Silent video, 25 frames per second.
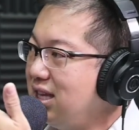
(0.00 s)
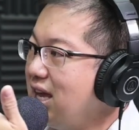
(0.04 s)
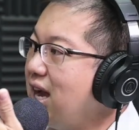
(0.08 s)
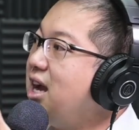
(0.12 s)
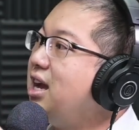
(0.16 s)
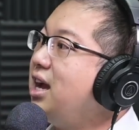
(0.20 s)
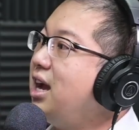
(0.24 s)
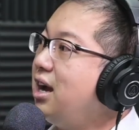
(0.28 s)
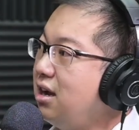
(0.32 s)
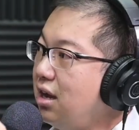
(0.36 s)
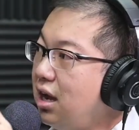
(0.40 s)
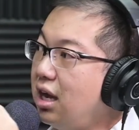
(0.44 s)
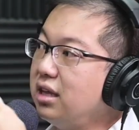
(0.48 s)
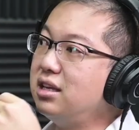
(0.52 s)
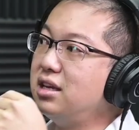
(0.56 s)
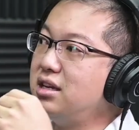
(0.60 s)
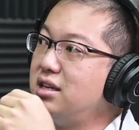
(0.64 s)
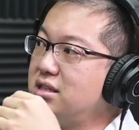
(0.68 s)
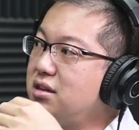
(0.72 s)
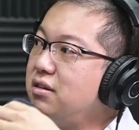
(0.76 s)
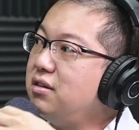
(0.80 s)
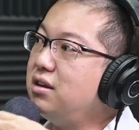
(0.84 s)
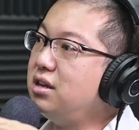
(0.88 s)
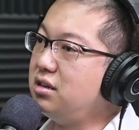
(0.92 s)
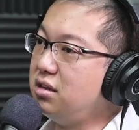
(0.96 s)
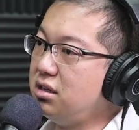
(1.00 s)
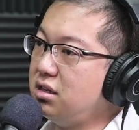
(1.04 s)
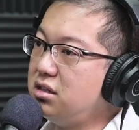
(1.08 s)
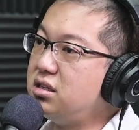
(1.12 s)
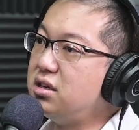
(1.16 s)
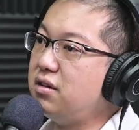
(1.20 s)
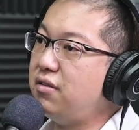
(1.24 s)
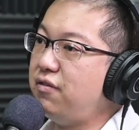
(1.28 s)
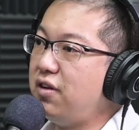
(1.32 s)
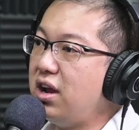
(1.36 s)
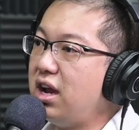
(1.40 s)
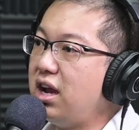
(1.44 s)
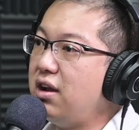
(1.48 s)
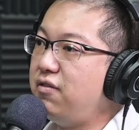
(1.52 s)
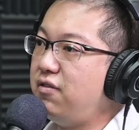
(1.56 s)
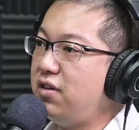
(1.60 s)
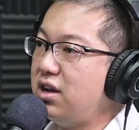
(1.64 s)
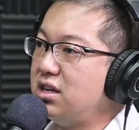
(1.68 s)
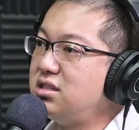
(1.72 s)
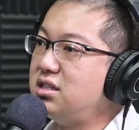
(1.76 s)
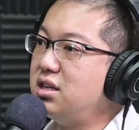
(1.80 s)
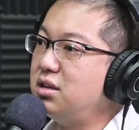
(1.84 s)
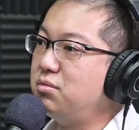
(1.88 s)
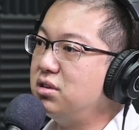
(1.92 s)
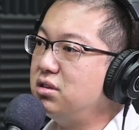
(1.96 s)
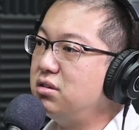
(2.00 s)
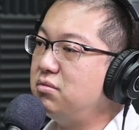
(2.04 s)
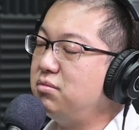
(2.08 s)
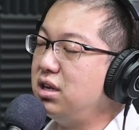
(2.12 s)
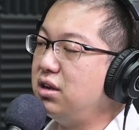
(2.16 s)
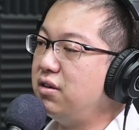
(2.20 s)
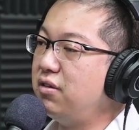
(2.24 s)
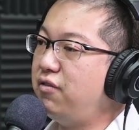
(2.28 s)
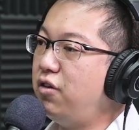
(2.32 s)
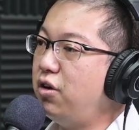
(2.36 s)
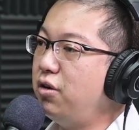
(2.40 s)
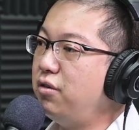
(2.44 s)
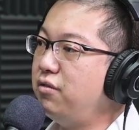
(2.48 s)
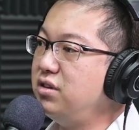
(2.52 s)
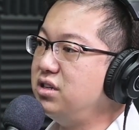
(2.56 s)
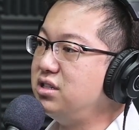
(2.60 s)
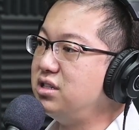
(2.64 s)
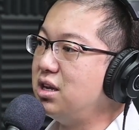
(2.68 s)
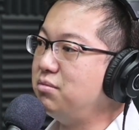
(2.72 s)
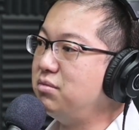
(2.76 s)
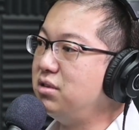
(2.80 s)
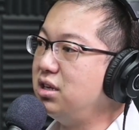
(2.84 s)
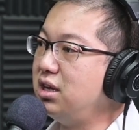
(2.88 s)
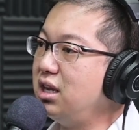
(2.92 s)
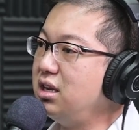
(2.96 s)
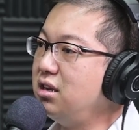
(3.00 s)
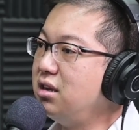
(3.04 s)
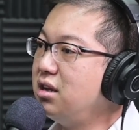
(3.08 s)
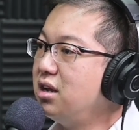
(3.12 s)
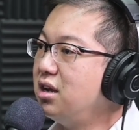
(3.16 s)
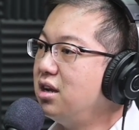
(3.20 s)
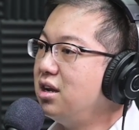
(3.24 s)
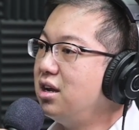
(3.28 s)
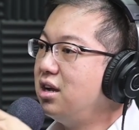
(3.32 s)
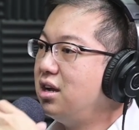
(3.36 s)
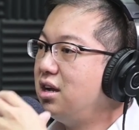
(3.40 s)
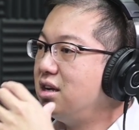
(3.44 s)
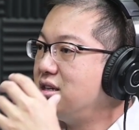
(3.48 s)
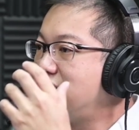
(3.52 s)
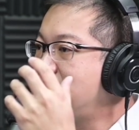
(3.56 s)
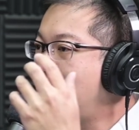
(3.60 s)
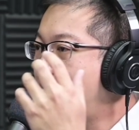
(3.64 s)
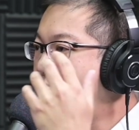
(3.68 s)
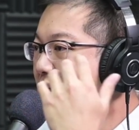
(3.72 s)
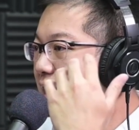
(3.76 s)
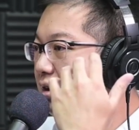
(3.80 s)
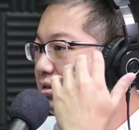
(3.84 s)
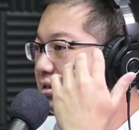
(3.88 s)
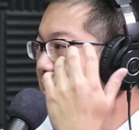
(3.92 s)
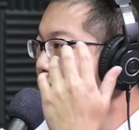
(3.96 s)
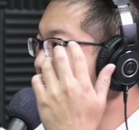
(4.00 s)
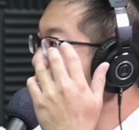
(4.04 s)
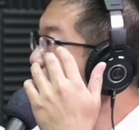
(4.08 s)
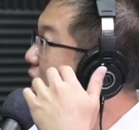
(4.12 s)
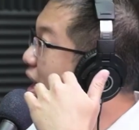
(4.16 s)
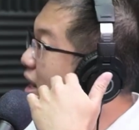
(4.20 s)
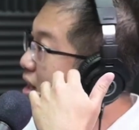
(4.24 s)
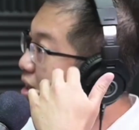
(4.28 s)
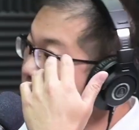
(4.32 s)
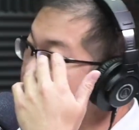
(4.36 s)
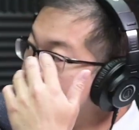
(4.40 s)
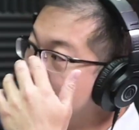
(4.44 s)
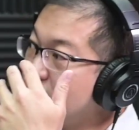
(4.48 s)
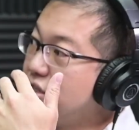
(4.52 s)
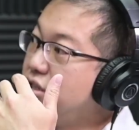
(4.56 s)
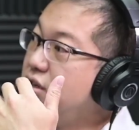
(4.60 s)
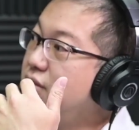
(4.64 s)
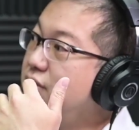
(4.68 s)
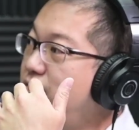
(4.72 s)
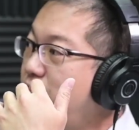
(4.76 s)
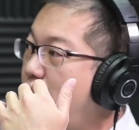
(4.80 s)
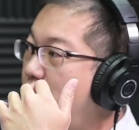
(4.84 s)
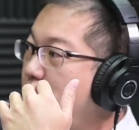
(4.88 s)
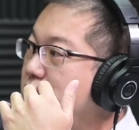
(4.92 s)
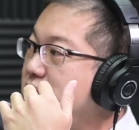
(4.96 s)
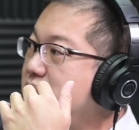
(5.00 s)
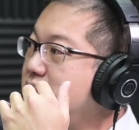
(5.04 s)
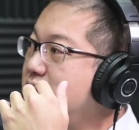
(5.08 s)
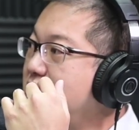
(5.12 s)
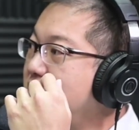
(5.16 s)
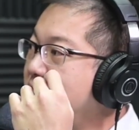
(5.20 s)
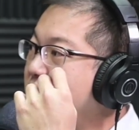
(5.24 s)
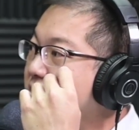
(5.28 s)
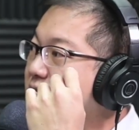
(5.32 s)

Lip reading: Yeah. I think it's a fair statement to make. A form of resentment, and somehow that bias actually forms.